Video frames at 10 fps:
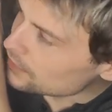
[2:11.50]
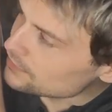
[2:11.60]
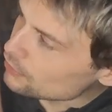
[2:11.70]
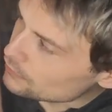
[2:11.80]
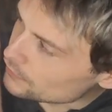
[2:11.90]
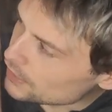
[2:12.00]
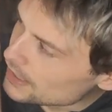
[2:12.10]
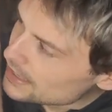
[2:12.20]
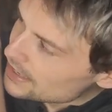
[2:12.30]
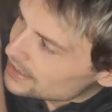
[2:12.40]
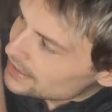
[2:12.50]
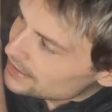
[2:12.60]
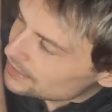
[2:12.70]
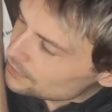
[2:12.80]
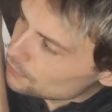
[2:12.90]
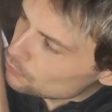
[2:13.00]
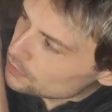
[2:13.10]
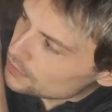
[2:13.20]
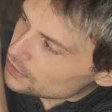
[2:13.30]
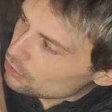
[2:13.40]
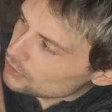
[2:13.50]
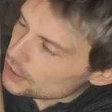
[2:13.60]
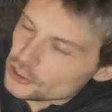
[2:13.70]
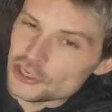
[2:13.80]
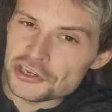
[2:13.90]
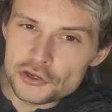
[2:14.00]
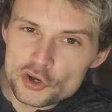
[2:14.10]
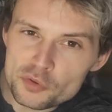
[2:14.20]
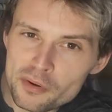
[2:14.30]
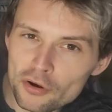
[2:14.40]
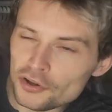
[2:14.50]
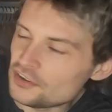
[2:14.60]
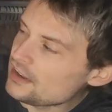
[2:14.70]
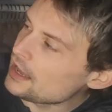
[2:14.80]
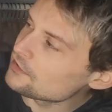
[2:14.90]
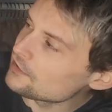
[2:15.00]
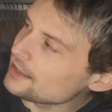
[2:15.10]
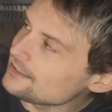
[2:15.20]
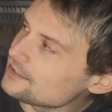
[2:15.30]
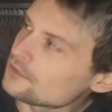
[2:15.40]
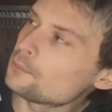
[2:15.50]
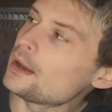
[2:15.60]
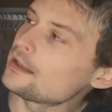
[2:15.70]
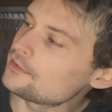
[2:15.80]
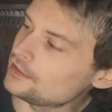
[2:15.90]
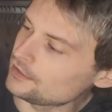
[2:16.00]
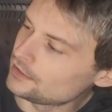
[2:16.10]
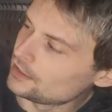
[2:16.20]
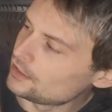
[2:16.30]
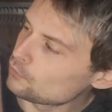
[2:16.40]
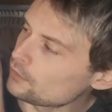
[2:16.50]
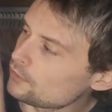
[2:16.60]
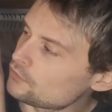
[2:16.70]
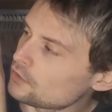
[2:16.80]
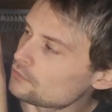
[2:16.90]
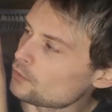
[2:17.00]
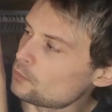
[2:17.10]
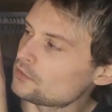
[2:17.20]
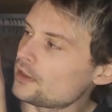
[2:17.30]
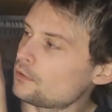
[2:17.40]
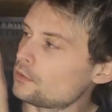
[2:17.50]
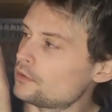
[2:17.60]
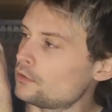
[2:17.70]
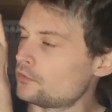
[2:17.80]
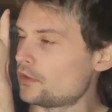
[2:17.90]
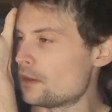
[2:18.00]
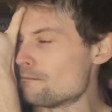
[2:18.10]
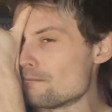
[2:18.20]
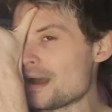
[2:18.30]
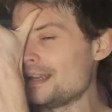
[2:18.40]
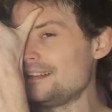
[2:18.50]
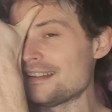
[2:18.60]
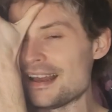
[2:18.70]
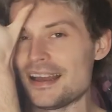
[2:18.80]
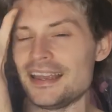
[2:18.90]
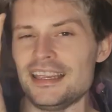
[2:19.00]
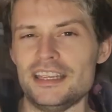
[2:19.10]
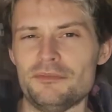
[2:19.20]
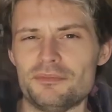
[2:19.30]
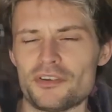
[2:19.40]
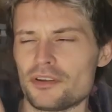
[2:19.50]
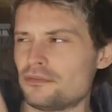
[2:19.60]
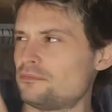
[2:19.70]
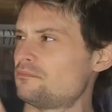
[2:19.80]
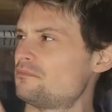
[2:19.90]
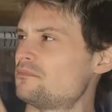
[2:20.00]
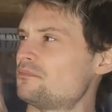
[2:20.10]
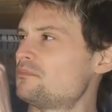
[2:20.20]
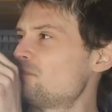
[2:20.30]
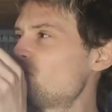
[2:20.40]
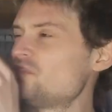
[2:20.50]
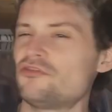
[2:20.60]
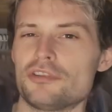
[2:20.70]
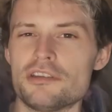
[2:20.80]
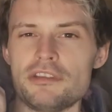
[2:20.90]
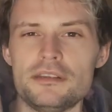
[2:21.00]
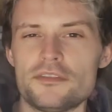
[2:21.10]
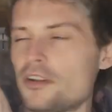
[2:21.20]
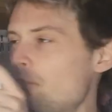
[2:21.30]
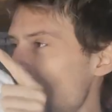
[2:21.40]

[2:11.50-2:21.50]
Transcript: with a sort of a, I don't know, what do they call it, a cuboid tessellated pattern. It's one of those sort of, almost like one of those um, mind-eye sort of trickery sort